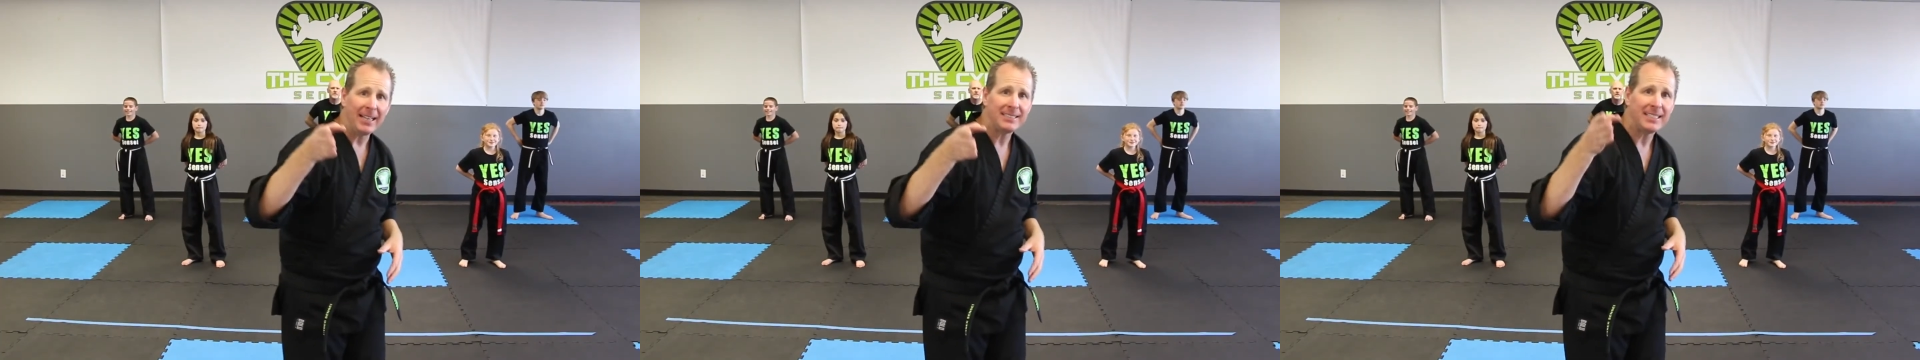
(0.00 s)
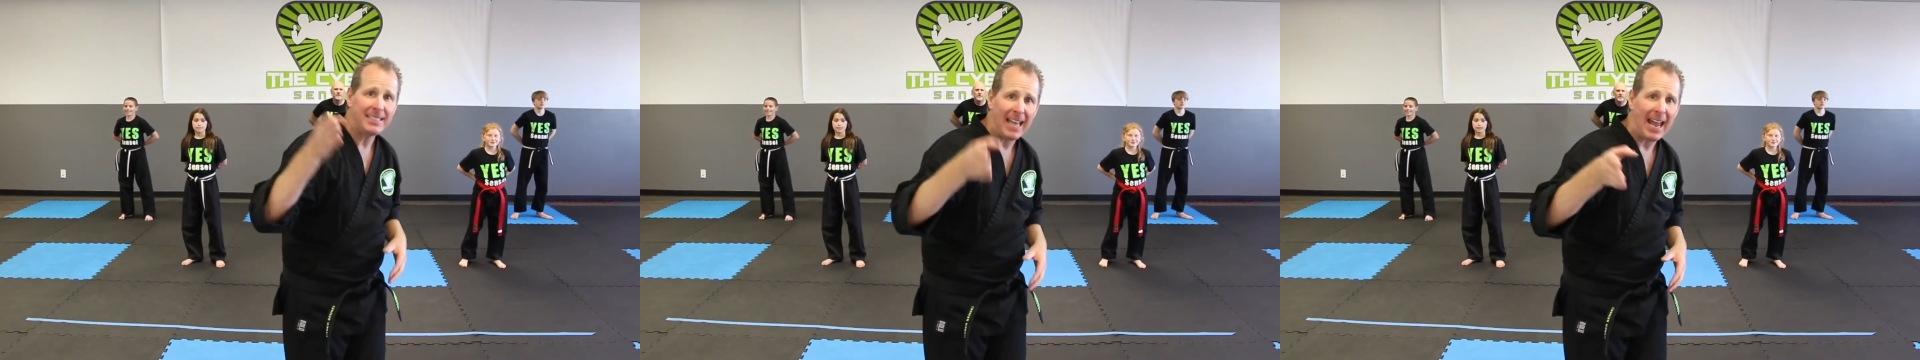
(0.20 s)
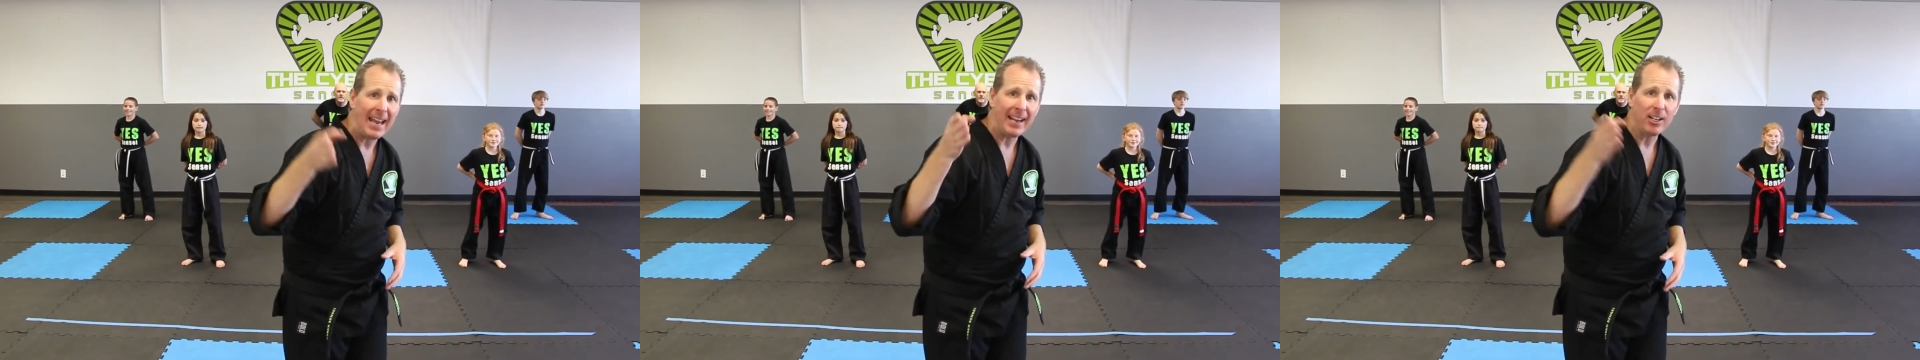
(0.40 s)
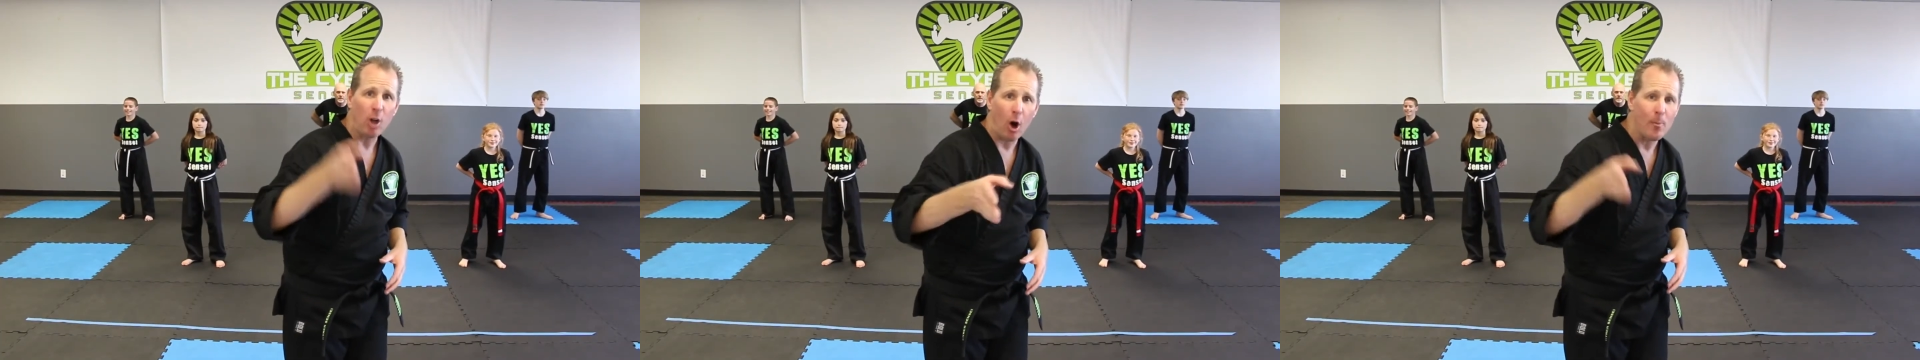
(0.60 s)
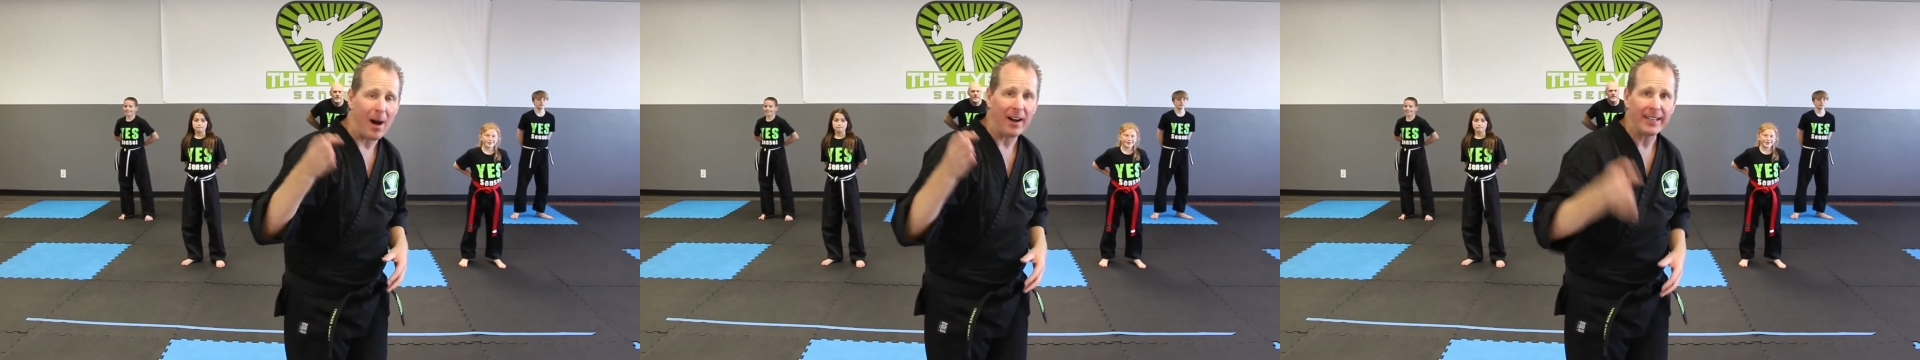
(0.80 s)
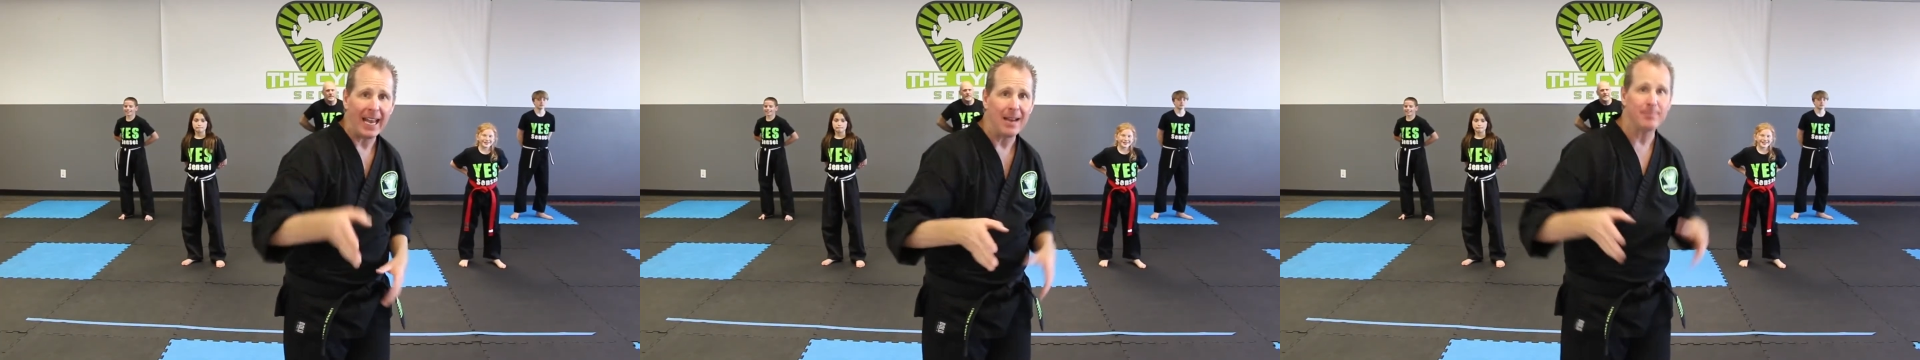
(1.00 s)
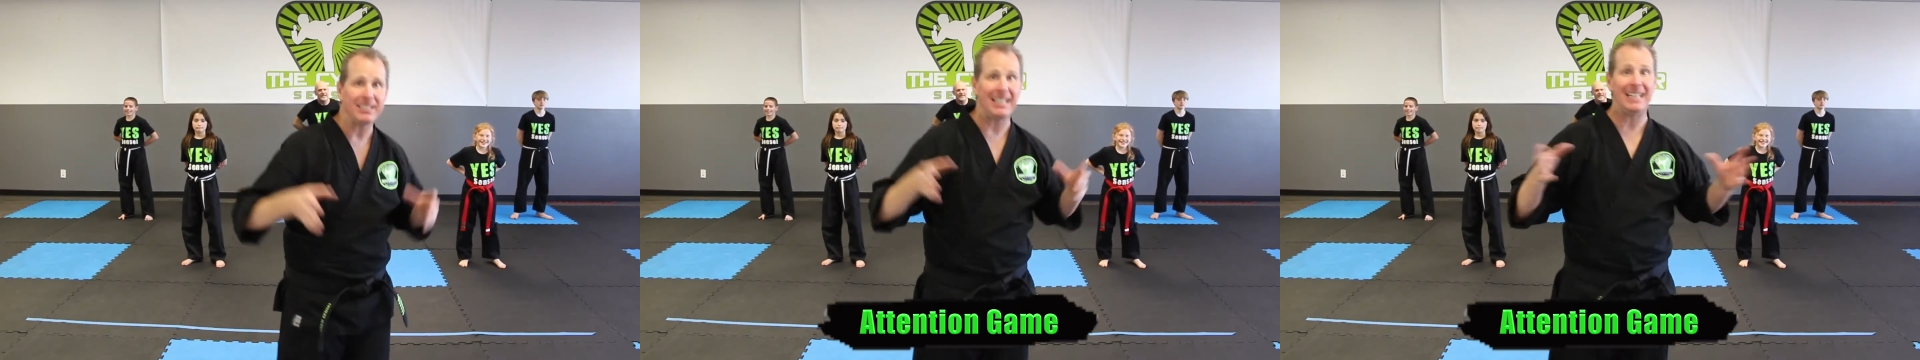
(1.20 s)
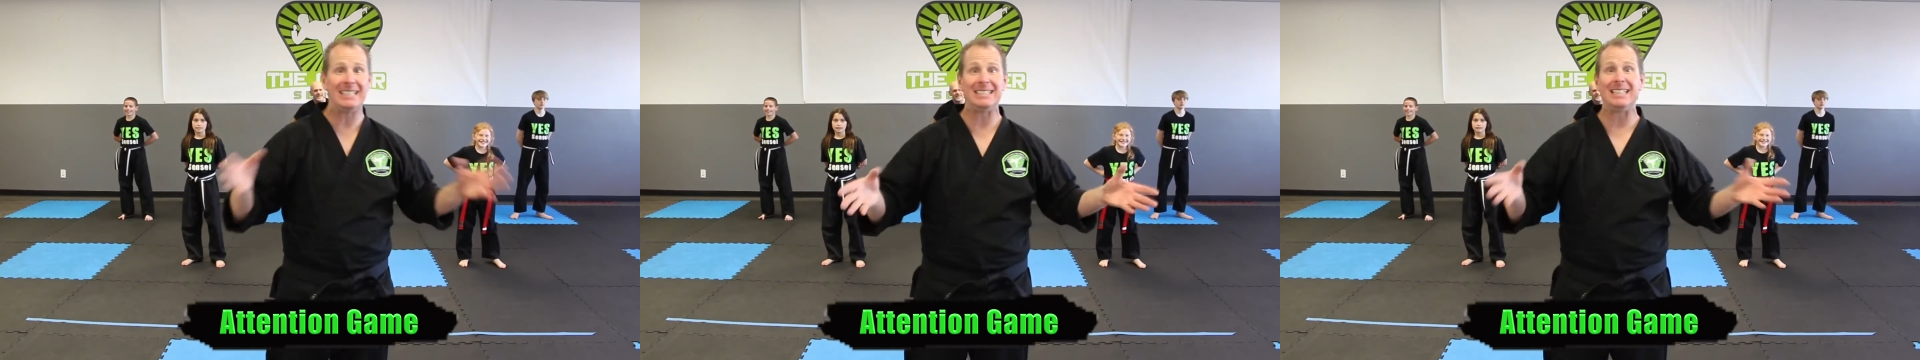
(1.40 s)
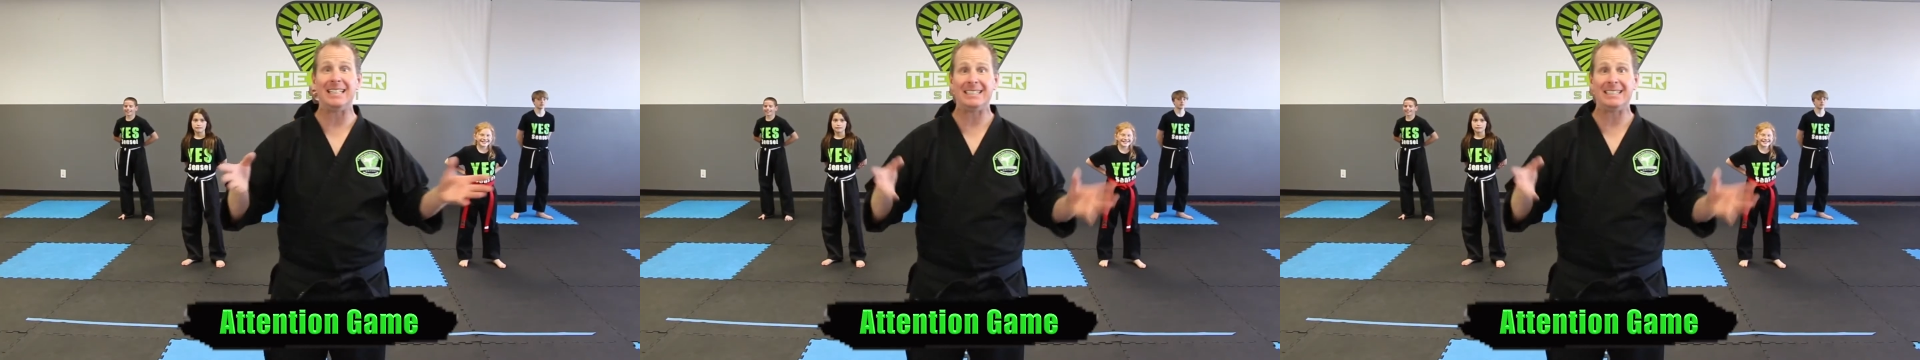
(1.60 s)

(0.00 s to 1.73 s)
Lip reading: today in Gold Ball Games is the